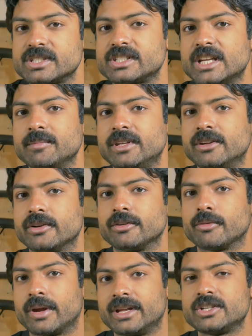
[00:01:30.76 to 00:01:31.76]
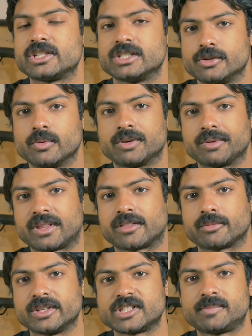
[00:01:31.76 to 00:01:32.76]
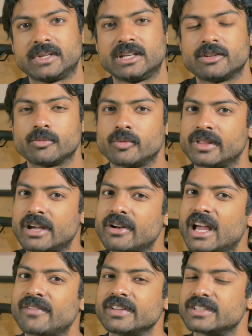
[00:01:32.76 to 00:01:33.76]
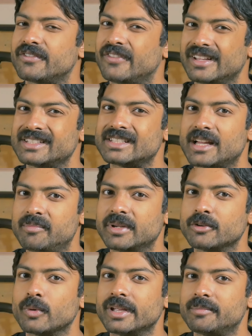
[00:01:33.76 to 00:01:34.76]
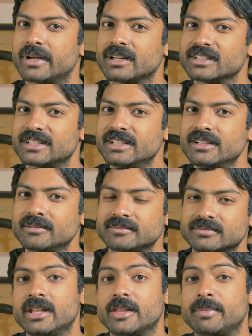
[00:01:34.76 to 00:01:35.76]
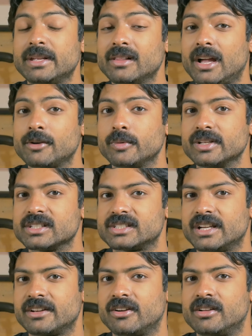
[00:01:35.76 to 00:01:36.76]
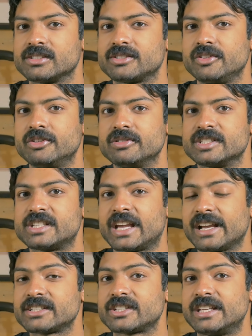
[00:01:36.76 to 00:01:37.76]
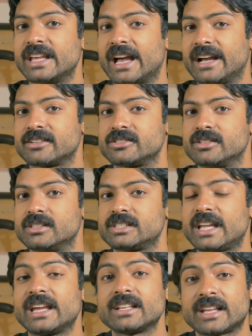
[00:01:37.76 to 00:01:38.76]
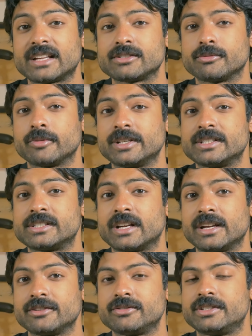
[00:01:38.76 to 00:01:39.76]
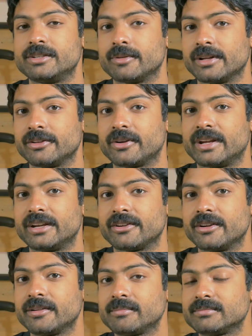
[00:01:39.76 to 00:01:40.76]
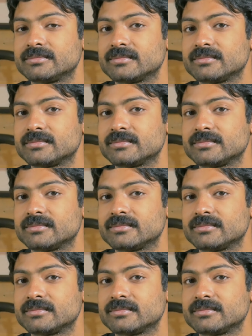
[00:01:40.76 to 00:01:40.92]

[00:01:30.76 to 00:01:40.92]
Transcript: the same gearing range as you would with a 3-speed without having to face that big weight penalty. The P-Line wheel set also uses hex key axles and has a redesigned derailleur hanger.